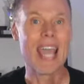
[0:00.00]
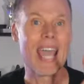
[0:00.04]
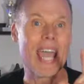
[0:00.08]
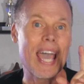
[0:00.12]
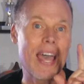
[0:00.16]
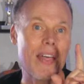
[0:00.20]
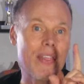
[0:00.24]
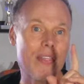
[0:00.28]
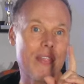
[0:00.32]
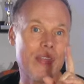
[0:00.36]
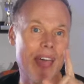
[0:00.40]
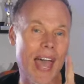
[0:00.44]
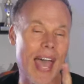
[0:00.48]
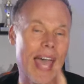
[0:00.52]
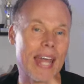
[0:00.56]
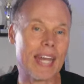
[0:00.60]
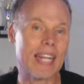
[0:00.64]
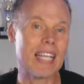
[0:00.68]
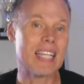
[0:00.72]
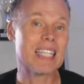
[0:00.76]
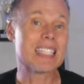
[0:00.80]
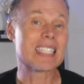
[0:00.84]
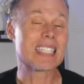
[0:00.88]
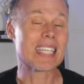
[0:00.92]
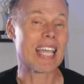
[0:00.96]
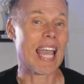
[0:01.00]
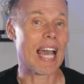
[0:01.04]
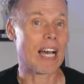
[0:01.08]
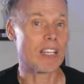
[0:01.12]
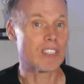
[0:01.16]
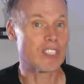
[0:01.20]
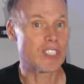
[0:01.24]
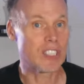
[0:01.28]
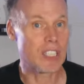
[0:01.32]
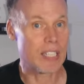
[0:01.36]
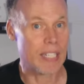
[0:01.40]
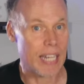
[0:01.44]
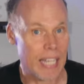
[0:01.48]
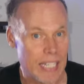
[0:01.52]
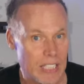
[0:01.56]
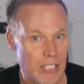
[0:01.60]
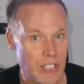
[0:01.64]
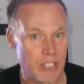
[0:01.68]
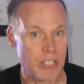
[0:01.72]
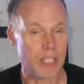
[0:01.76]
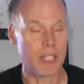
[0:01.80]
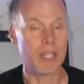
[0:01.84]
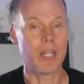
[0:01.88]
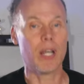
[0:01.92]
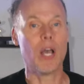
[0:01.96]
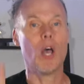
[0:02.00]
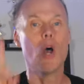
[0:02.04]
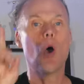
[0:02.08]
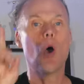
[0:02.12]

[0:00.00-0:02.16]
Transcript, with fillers: and that is calcination.